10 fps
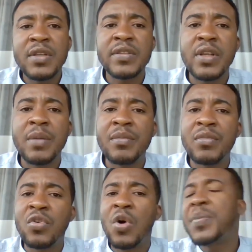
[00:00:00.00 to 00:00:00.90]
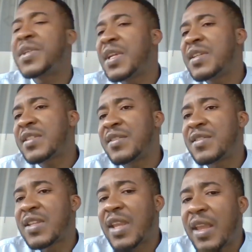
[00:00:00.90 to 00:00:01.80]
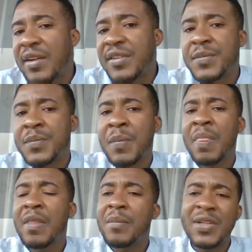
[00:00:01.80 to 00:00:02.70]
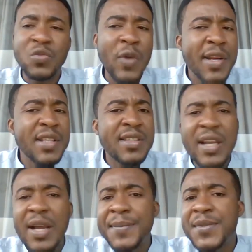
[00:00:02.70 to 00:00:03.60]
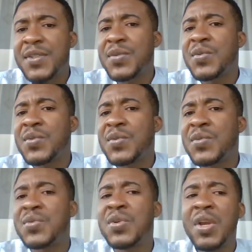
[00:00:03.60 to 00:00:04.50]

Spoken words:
some competence and skills. But when it comes to